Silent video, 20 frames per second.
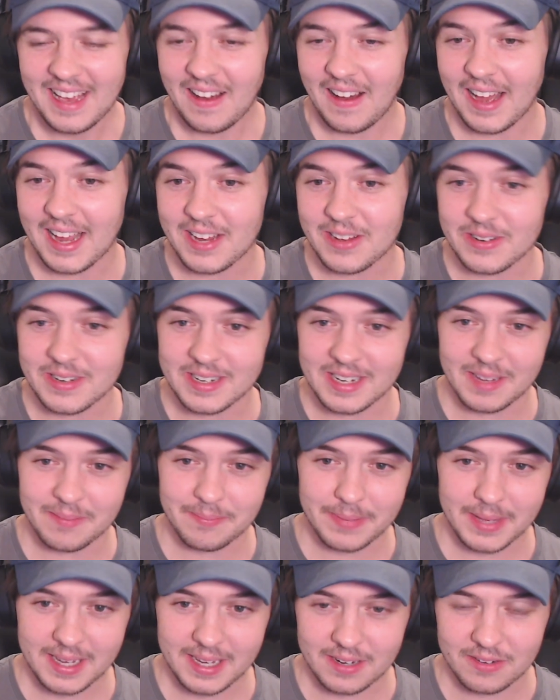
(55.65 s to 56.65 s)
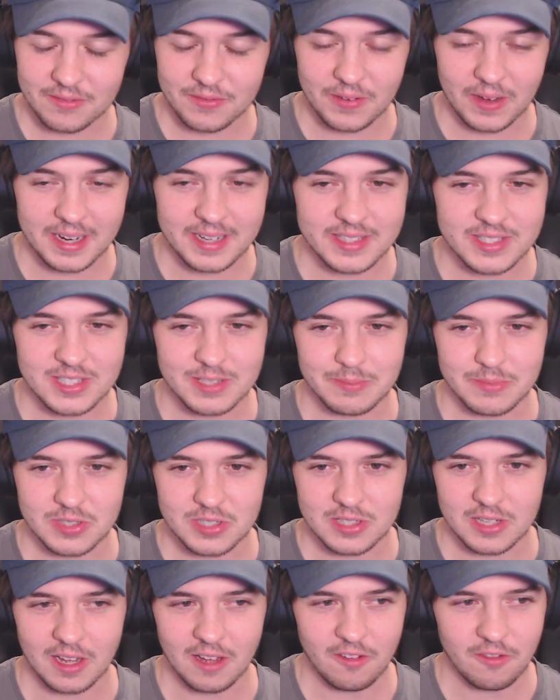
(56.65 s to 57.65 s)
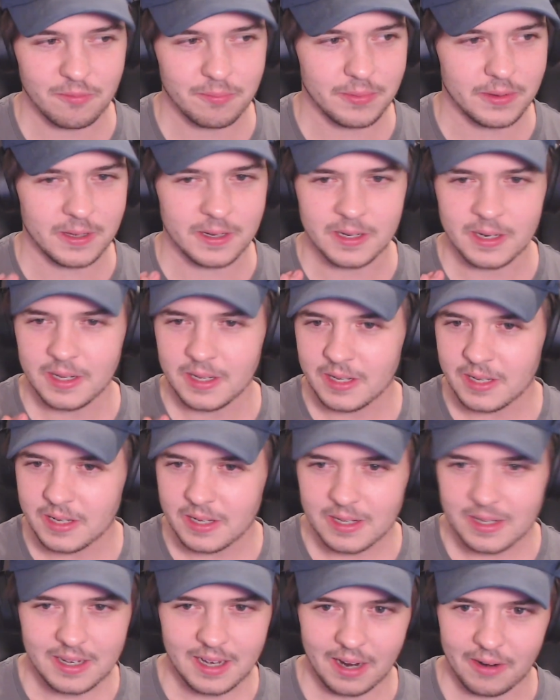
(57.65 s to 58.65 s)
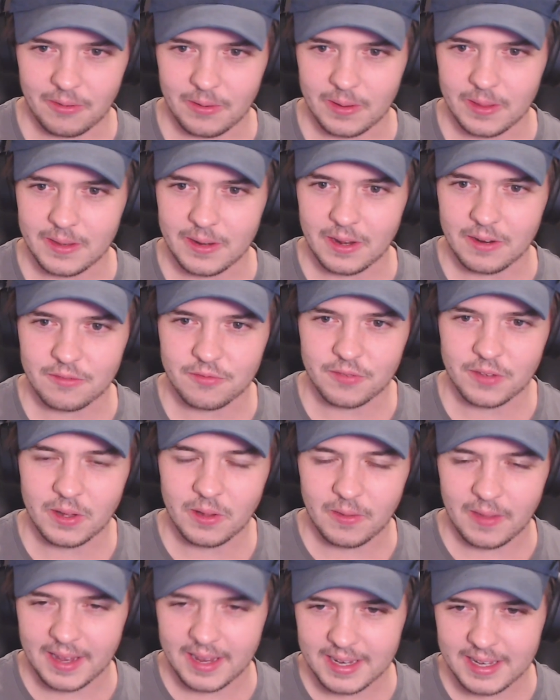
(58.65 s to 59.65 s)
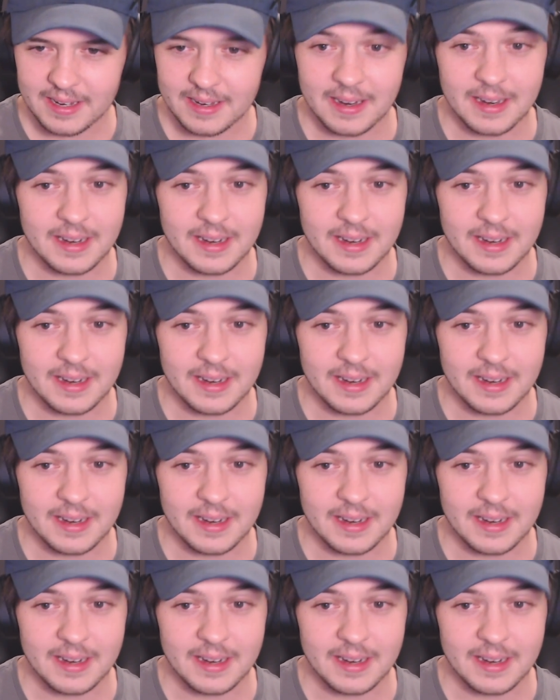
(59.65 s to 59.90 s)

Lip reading: I could nitpick and find some stuff, but I really don't feel like it, and